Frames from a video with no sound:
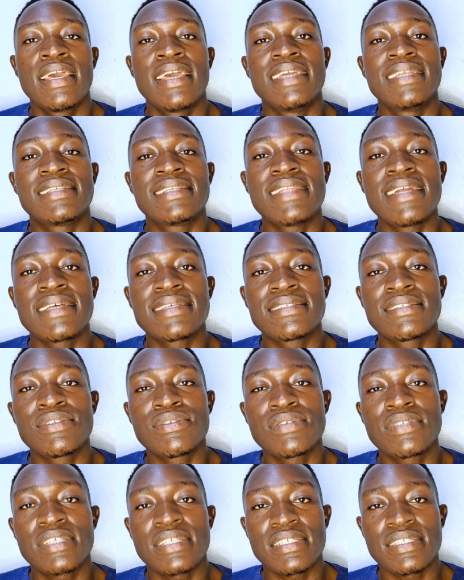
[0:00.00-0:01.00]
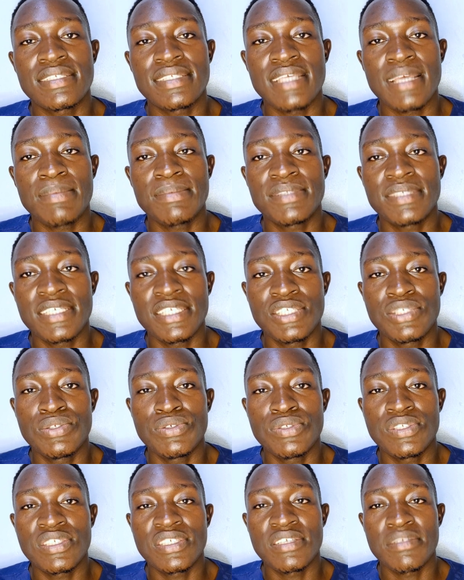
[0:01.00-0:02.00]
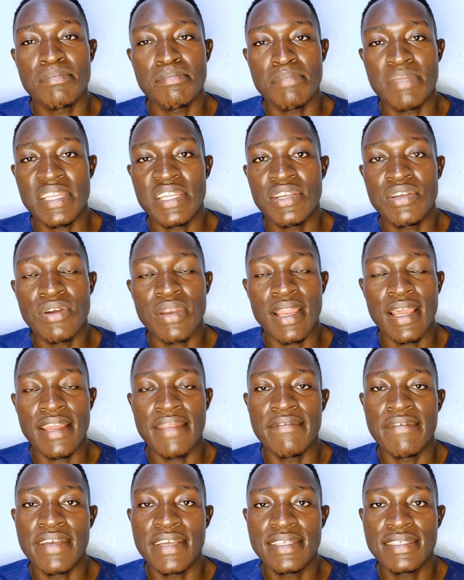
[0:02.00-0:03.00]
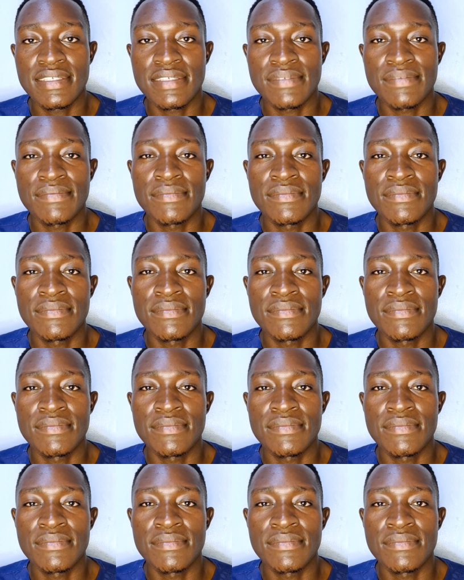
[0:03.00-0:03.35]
It does not substitute medical advice,